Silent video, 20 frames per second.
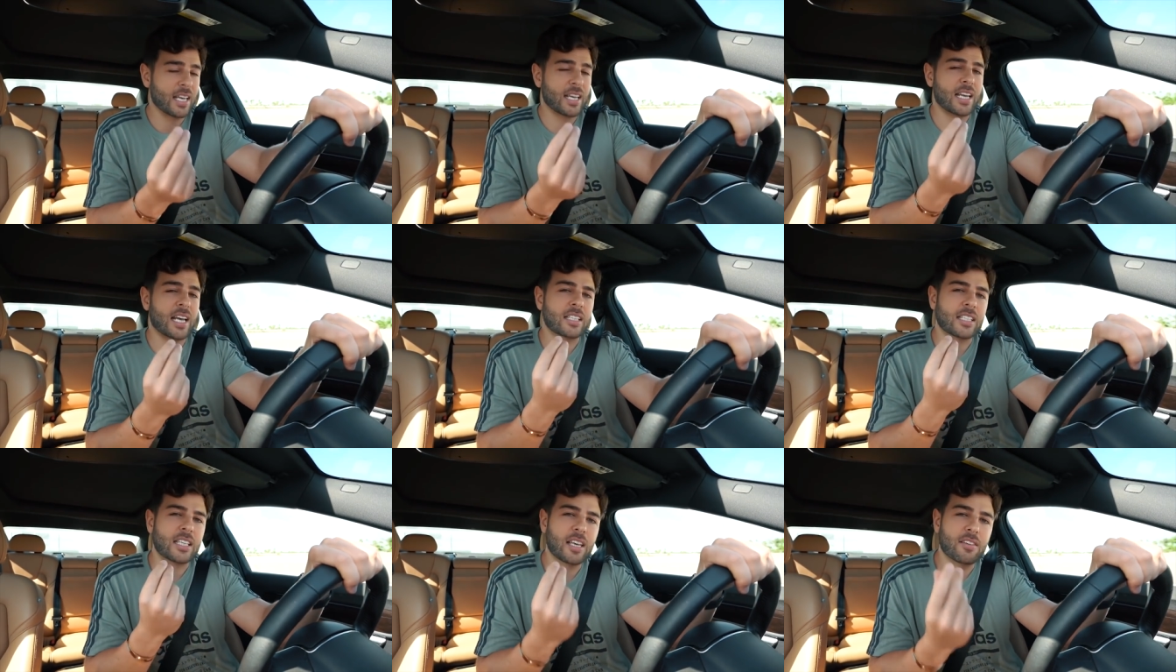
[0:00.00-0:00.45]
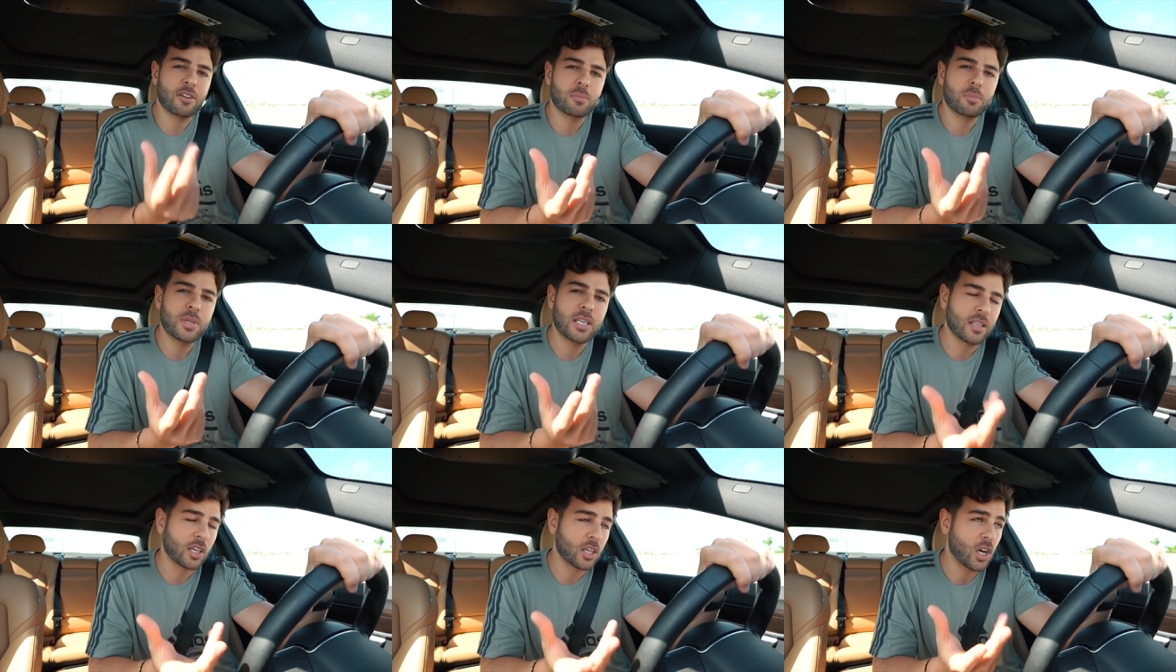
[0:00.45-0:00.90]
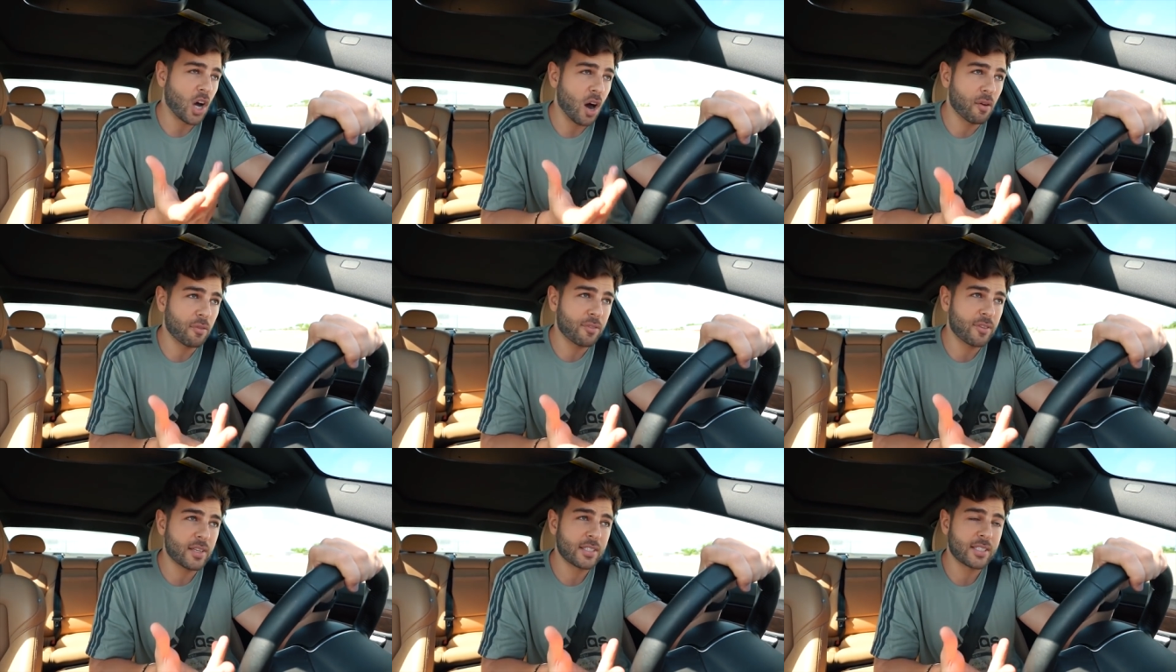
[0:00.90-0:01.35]
it had given me the
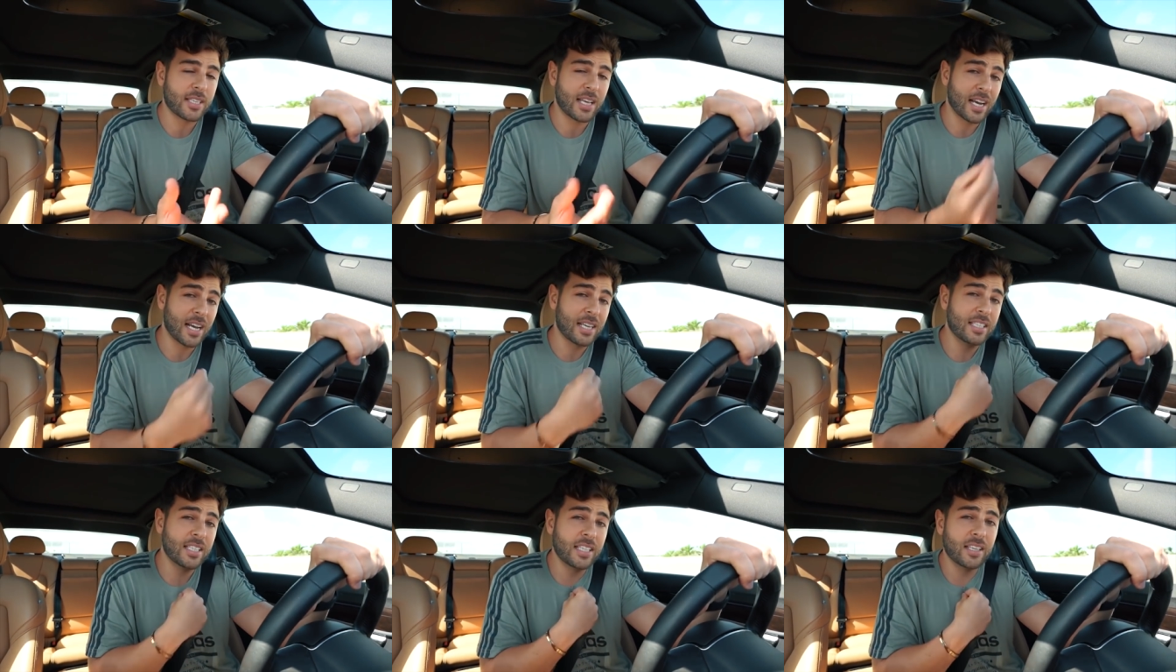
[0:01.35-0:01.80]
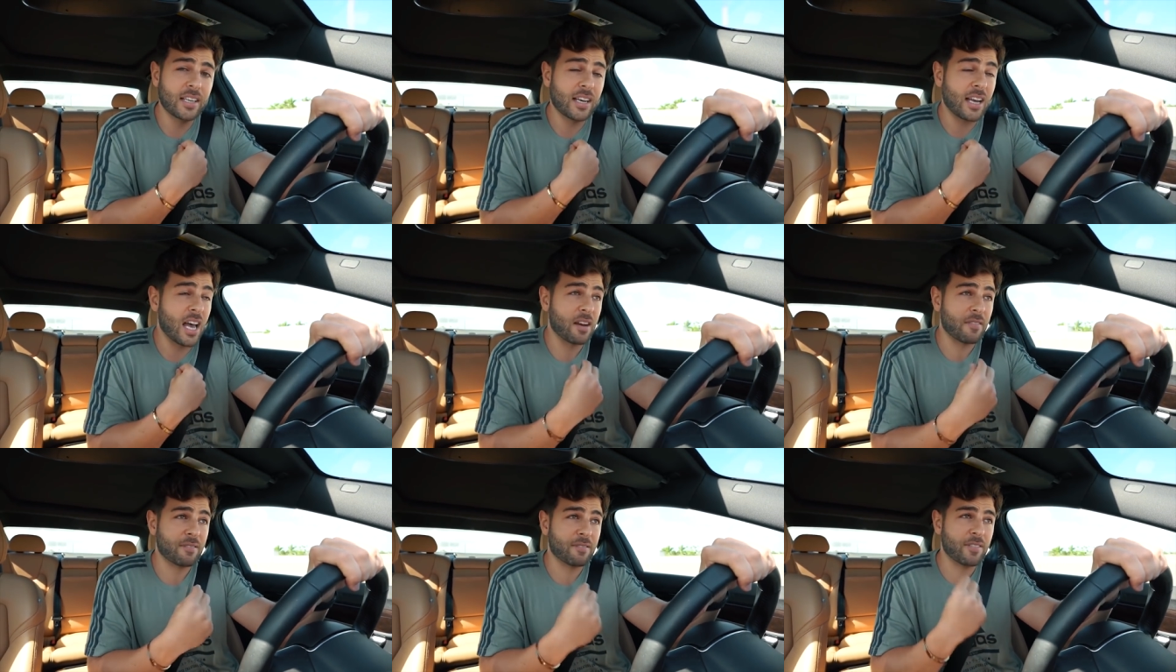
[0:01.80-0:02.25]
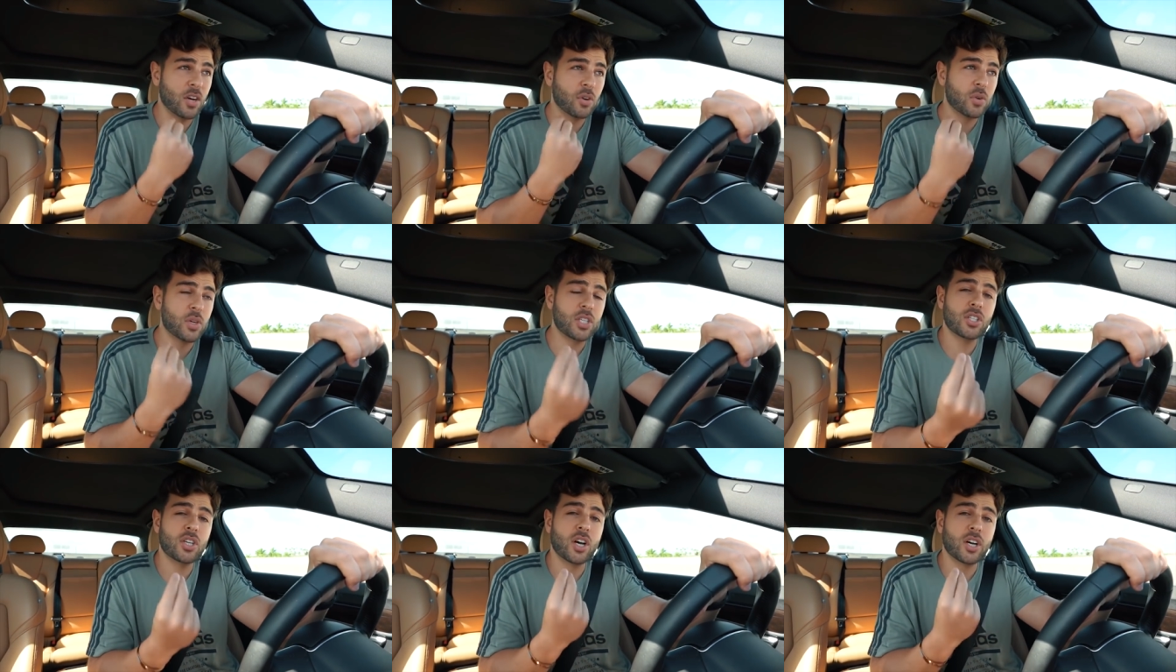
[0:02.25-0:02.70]
confidence that I needed at a
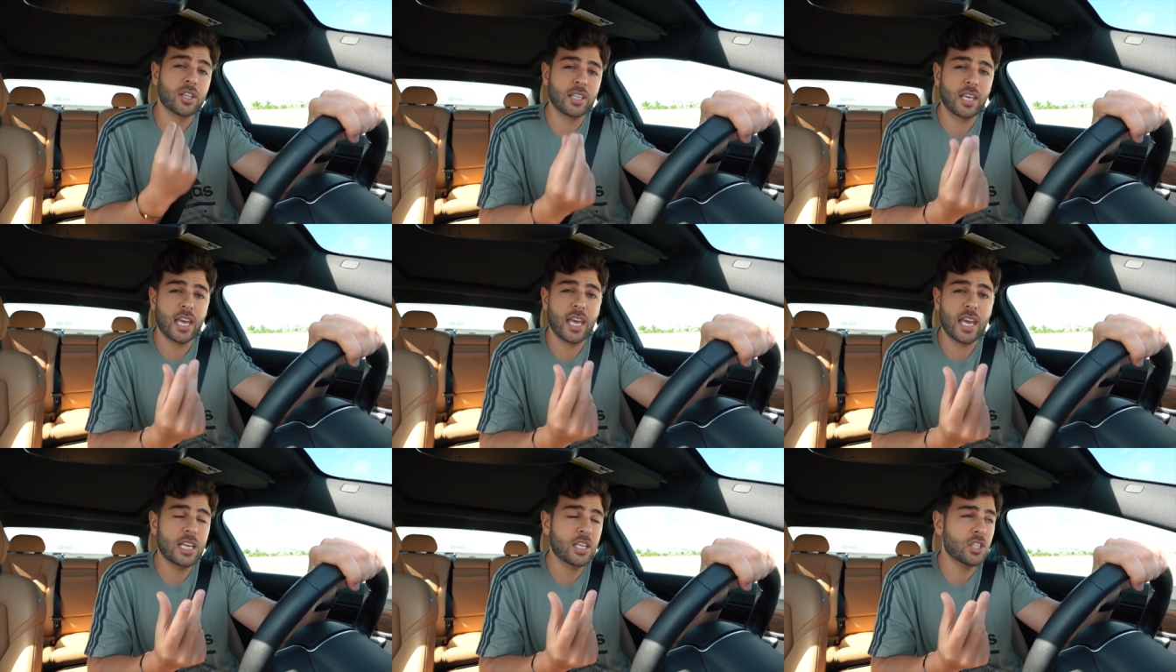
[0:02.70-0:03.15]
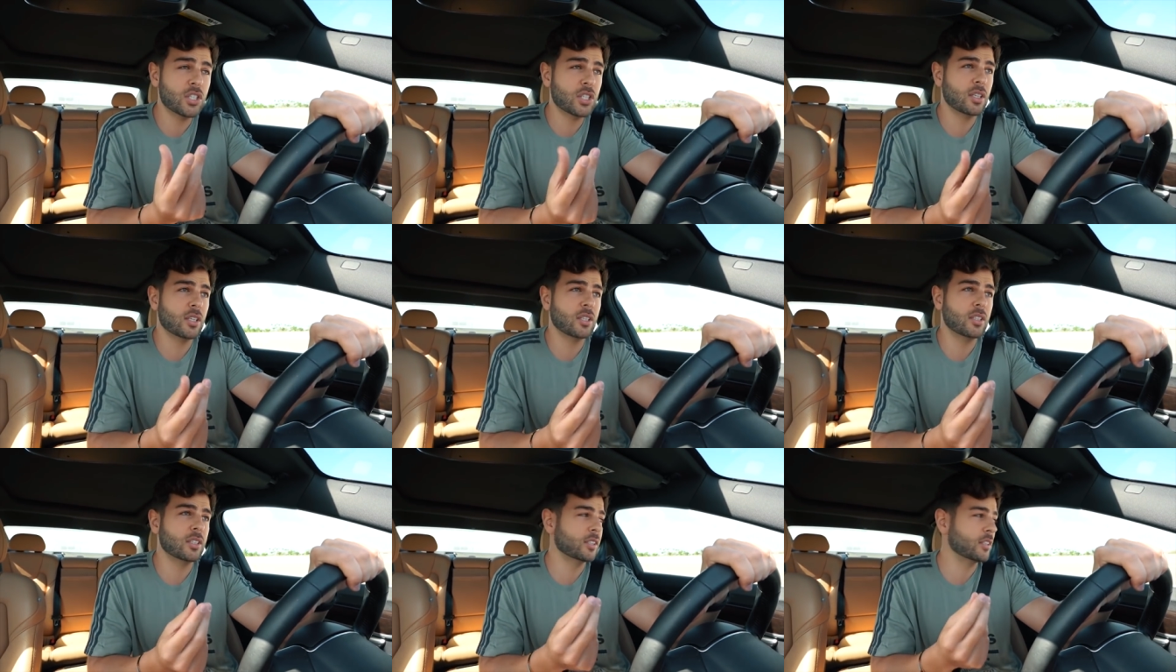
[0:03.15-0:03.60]
very young age